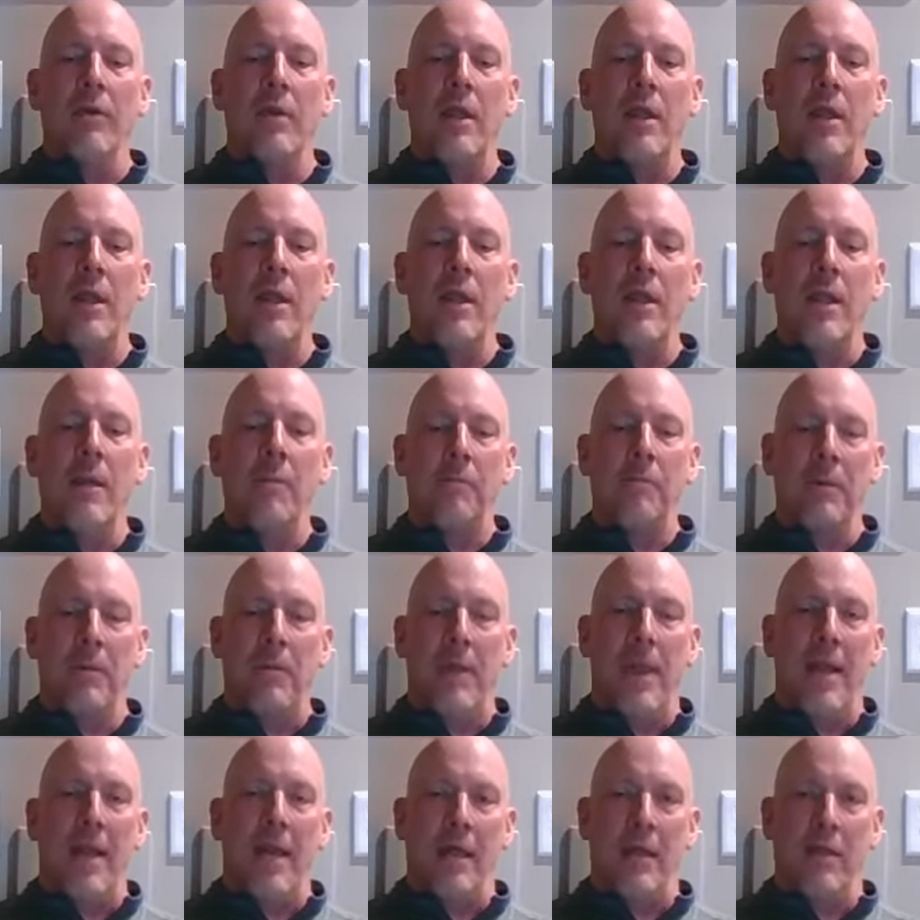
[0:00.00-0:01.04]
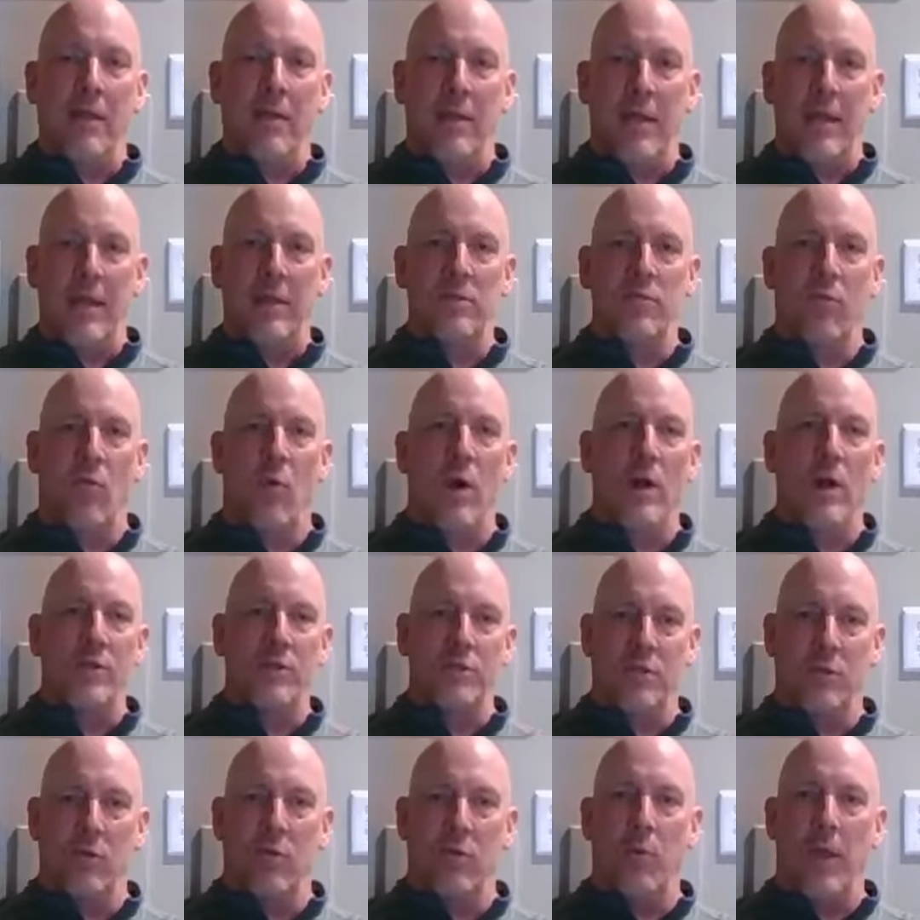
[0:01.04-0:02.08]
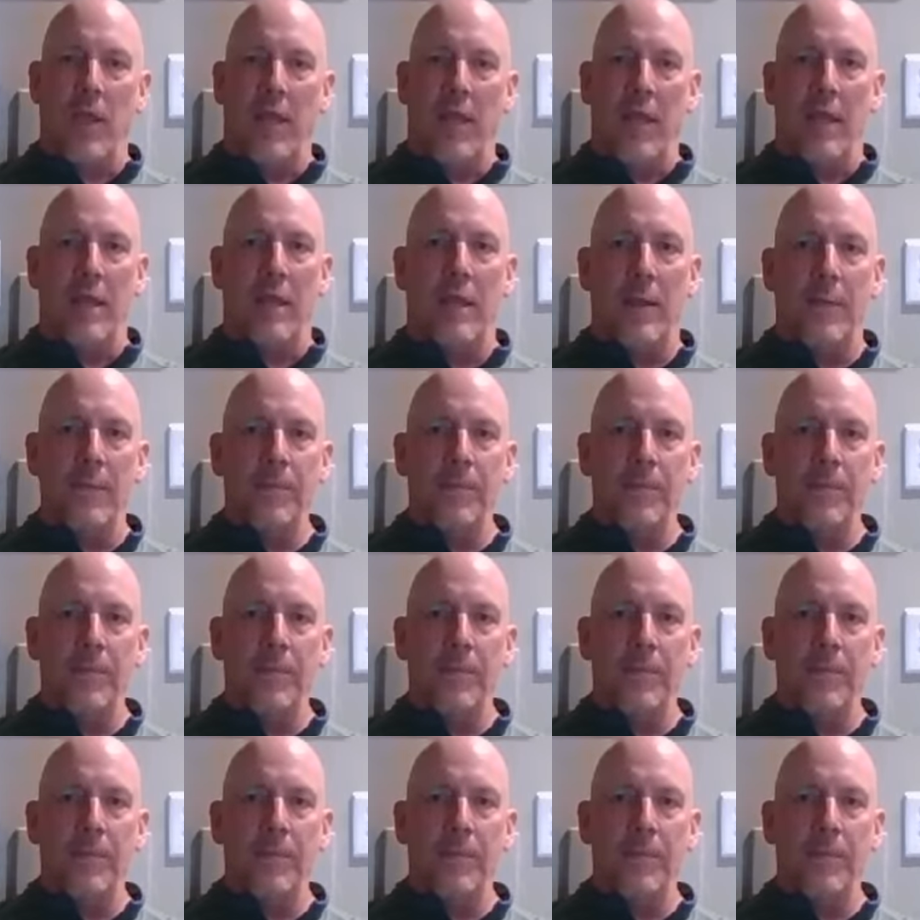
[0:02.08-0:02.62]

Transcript: I- implementing these once a week,